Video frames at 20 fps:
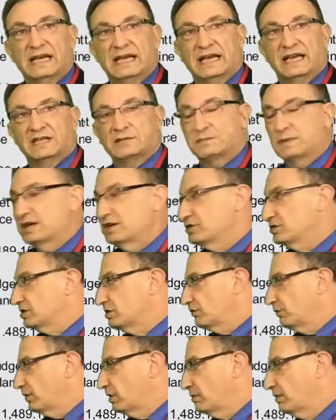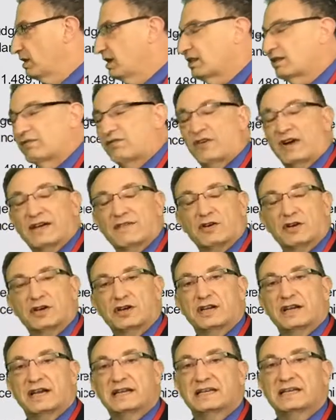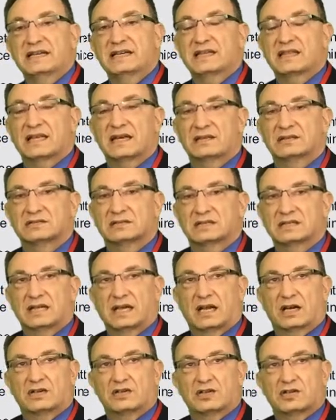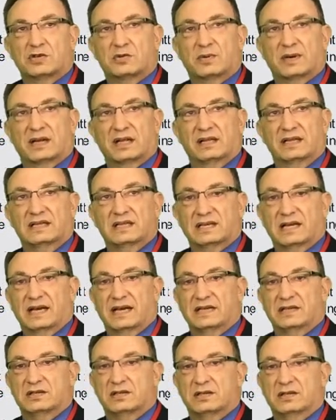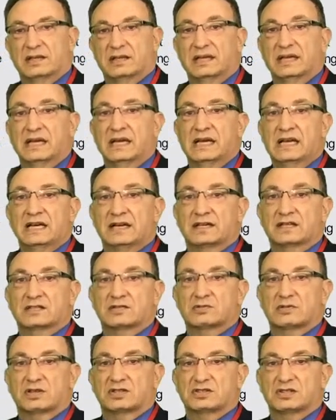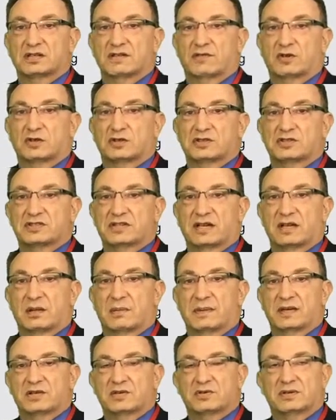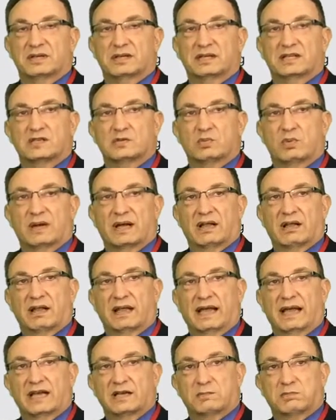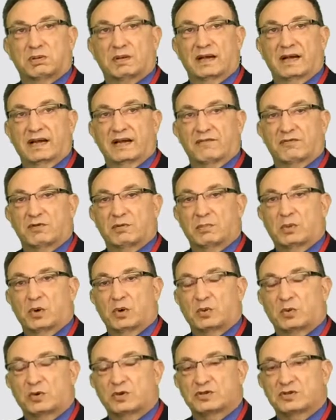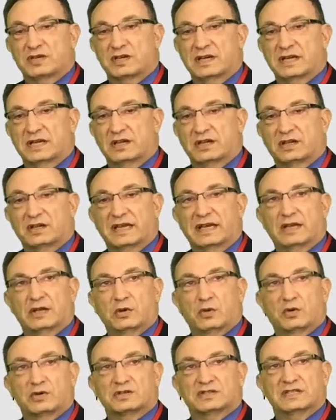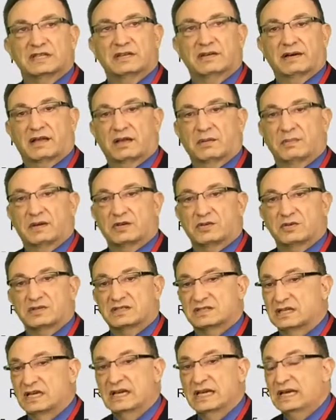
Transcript: Expenditures for the month of $519,000 are directly tied to the construction of Aldrich Elementary as well as planning for both Orchard Hill and North Cedar Elementaries.